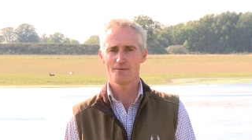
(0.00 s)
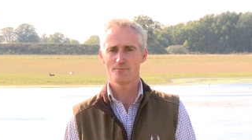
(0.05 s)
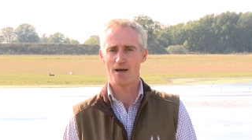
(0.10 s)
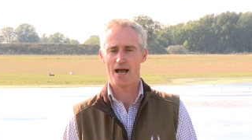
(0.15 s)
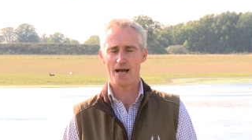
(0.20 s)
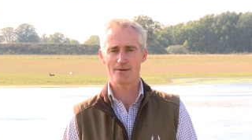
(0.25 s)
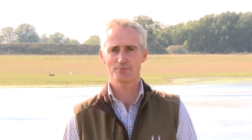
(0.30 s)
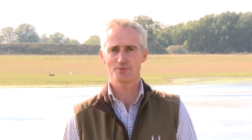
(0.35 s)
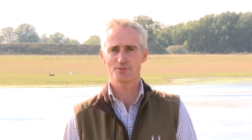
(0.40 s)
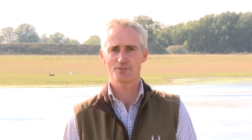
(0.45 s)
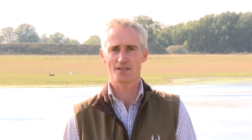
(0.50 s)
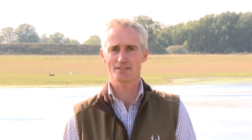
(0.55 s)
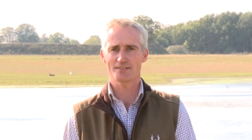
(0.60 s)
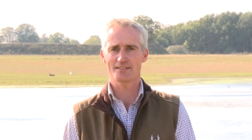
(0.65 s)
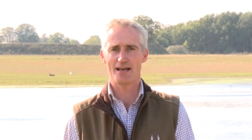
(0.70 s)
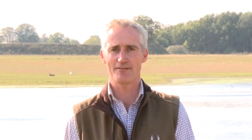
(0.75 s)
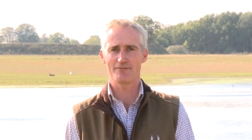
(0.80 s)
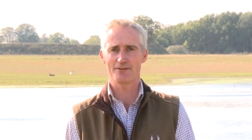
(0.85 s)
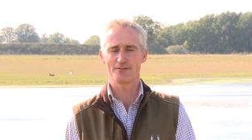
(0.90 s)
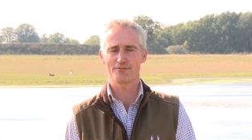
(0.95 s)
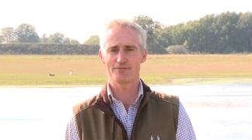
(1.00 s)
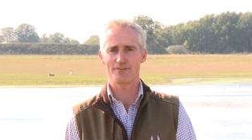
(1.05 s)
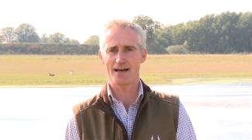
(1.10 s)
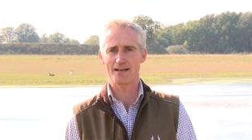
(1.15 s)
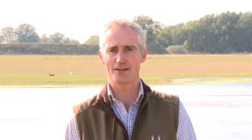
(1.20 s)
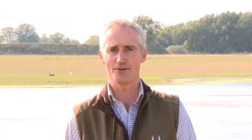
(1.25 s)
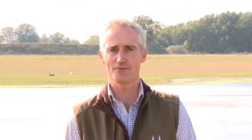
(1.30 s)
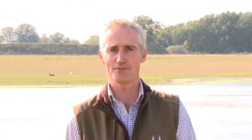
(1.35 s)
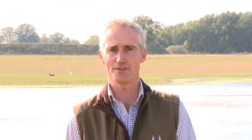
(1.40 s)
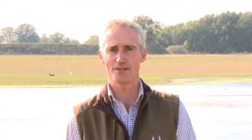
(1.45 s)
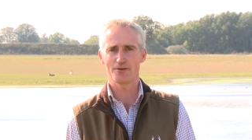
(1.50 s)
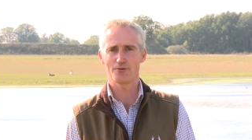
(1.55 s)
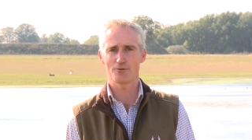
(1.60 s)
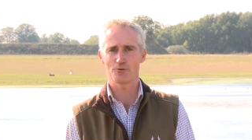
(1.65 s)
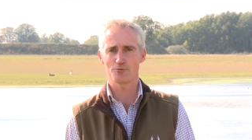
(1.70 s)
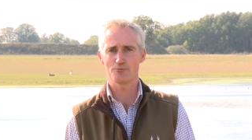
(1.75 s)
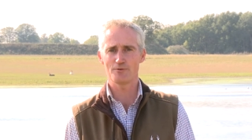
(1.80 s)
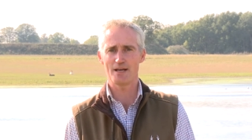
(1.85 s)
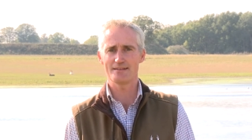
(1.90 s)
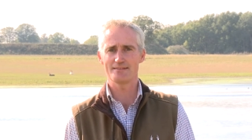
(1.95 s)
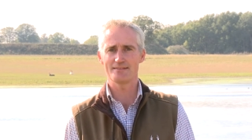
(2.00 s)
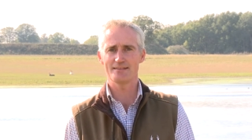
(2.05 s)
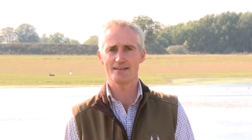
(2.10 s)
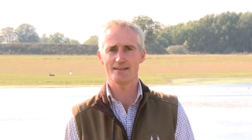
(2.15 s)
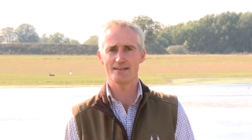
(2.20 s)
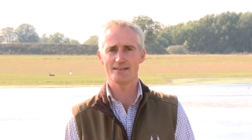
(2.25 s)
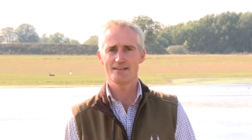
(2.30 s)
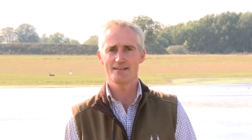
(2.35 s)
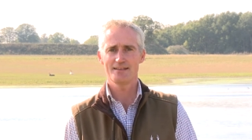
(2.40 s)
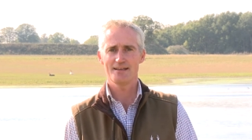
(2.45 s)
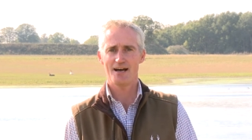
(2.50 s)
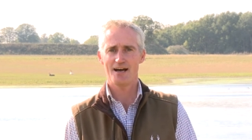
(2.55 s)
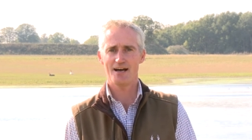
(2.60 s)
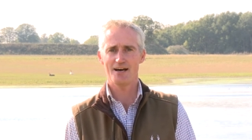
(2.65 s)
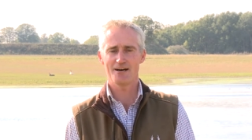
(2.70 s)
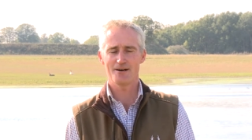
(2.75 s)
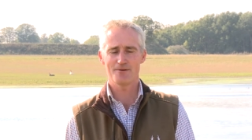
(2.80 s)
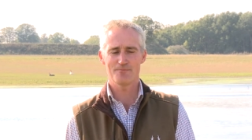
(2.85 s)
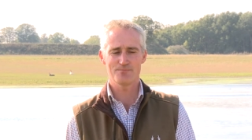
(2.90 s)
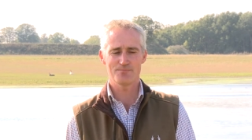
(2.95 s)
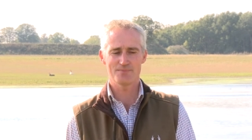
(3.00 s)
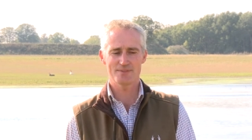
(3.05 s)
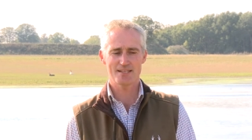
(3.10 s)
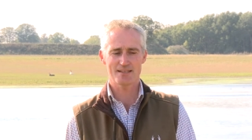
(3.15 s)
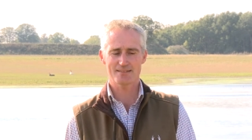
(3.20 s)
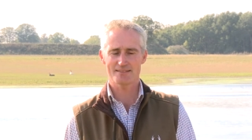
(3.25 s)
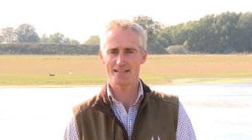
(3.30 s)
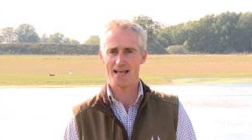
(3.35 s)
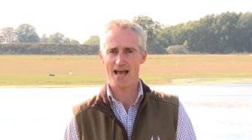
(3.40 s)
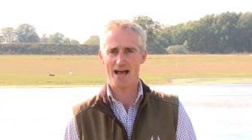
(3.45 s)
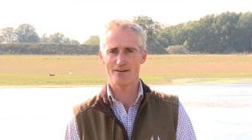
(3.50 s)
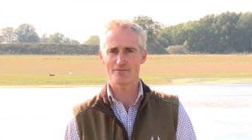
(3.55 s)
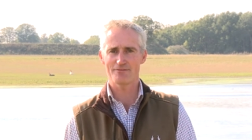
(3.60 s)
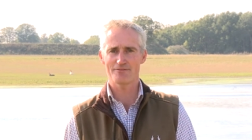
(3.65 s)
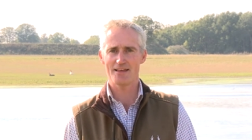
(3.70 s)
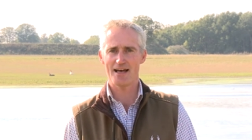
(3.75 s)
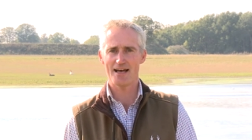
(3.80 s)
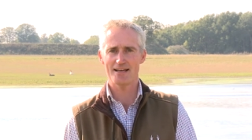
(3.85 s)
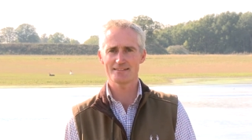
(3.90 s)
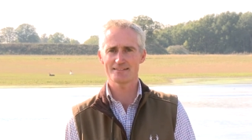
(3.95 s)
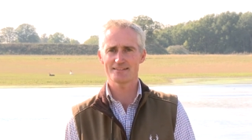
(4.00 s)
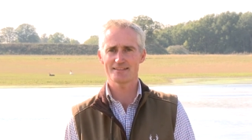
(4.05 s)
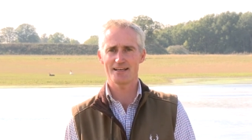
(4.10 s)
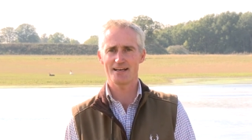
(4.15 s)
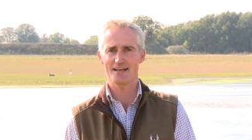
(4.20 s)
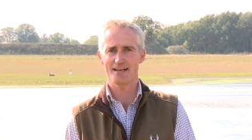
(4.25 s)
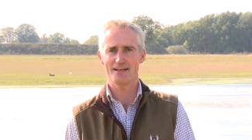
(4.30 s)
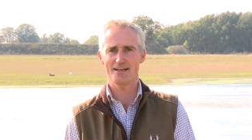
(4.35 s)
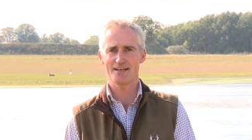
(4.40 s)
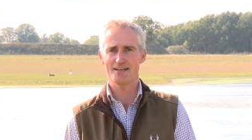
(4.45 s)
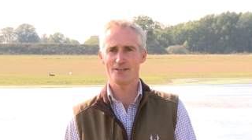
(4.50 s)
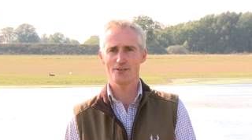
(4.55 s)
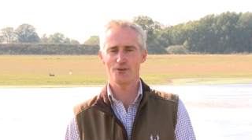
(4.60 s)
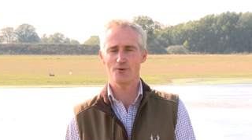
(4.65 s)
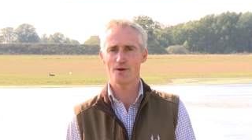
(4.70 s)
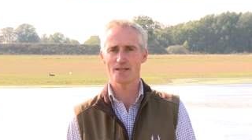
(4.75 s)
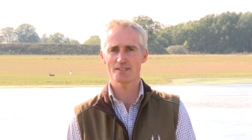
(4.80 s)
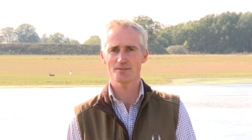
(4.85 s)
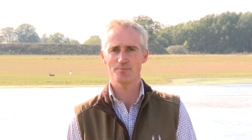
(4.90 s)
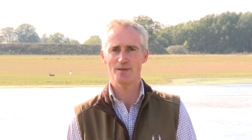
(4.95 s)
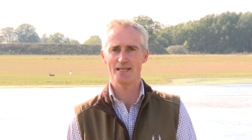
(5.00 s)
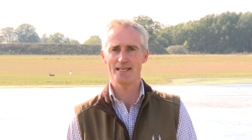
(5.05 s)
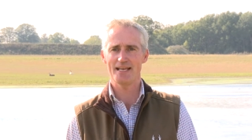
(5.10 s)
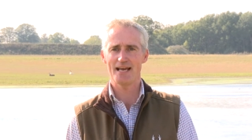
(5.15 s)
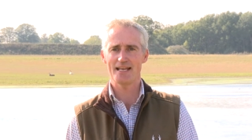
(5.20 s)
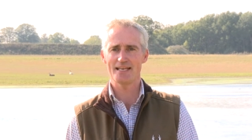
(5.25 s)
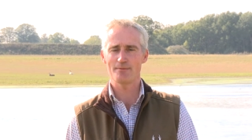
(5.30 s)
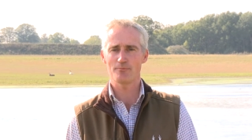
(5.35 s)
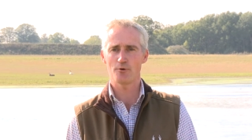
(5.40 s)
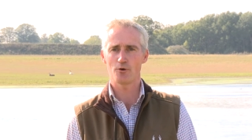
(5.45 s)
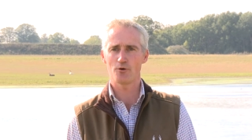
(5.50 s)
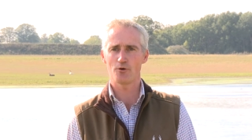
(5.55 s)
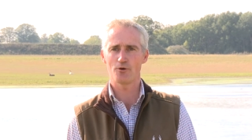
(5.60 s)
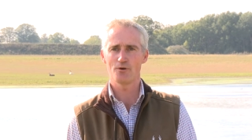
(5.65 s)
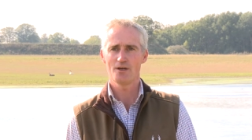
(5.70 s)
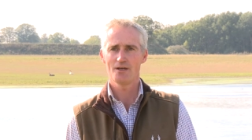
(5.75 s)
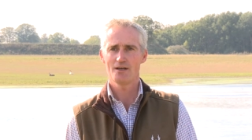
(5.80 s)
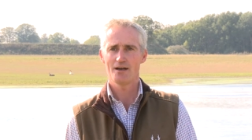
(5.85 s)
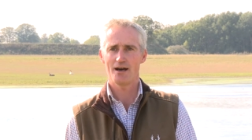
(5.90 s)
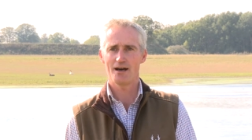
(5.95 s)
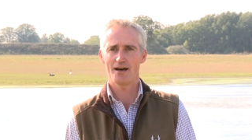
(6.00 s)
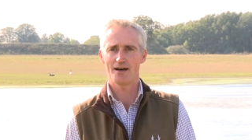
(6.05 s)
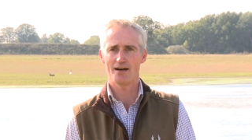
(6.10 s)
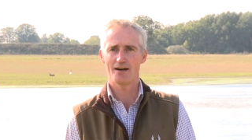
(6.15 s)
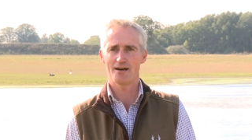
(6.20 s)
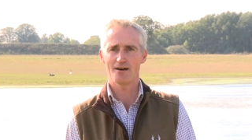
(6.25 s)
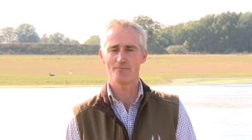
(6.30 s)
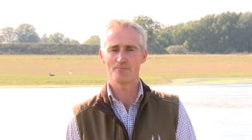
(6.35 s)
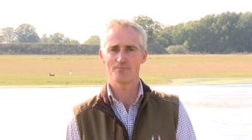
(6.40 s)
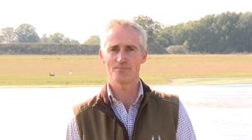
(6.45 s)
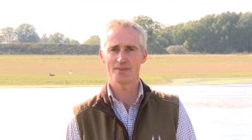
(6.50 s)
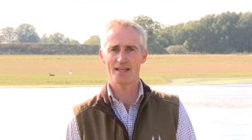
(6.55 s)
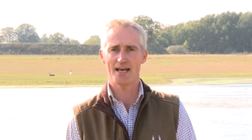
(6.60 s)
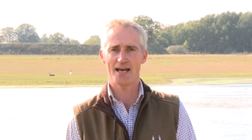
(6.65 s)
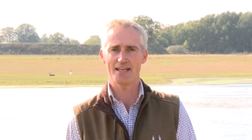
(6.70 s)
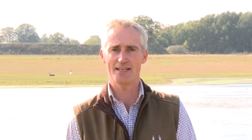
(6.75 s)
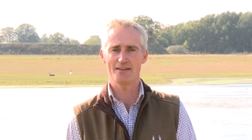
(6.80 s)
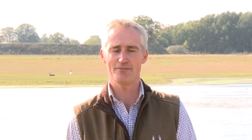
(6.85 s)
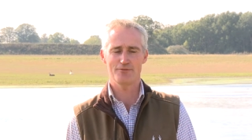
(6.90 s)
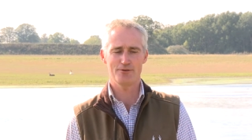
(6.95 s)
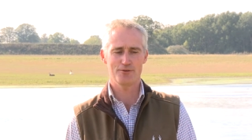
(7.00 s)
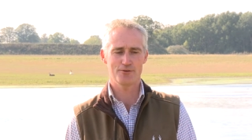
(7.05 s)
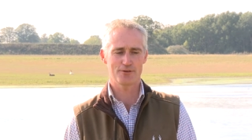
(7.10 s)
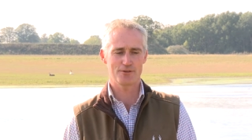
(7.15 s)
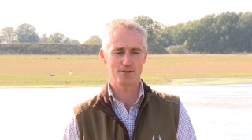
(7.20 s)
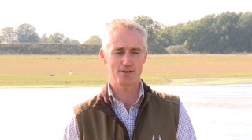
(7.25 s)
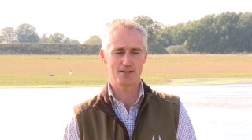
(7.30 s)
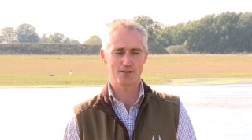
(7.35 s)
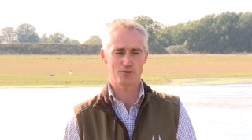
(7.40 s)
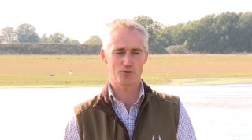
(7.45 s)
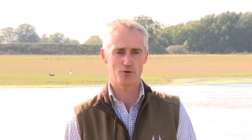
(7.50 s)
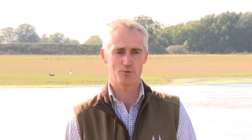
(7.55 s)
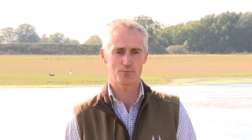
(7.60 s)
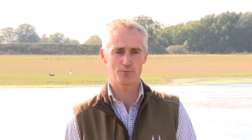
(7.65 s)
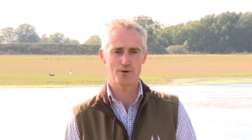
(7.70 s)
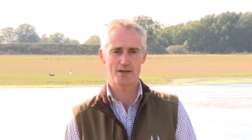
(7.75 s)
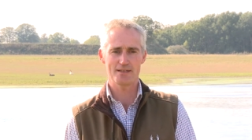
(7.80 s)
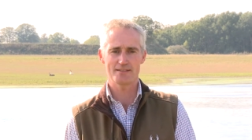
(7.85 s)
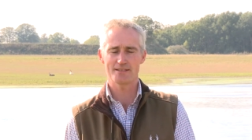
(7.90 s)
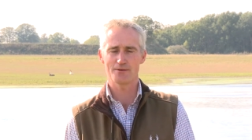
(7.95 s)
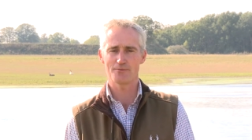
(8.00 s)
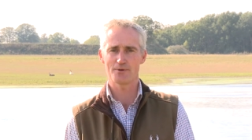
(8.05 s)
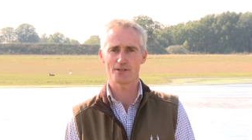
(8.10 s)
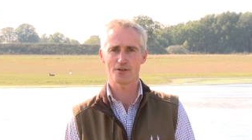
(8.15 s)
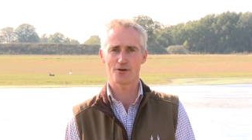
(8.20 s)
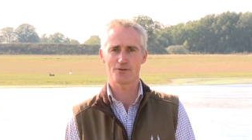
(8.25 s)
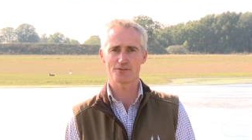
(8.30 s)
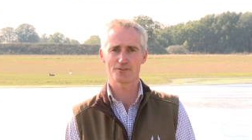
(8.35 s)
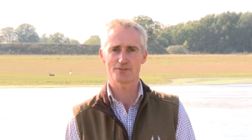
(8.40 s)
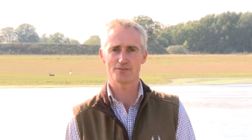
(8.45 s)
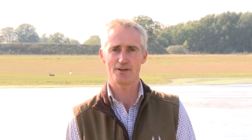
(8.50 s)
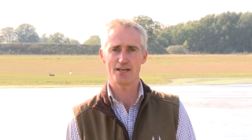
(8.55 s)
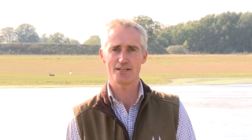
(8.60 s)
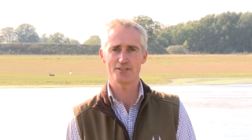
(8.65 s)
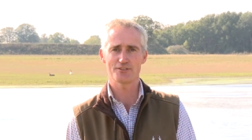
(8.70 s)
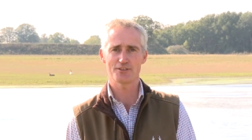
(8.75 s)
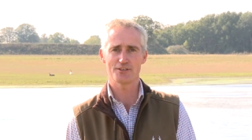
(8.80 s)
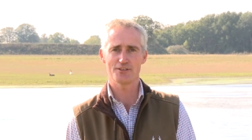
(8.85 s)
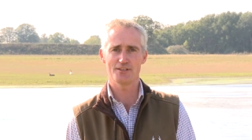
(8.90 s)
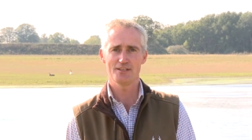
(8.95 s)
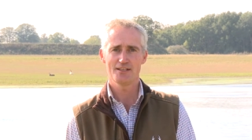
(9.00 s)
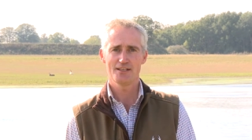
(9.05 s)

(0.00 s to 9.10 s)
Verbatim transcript: perhaps just having fallow deer or red deer um, doesn't have that uh, USP anymore um, and if you can incorporate it with conservation,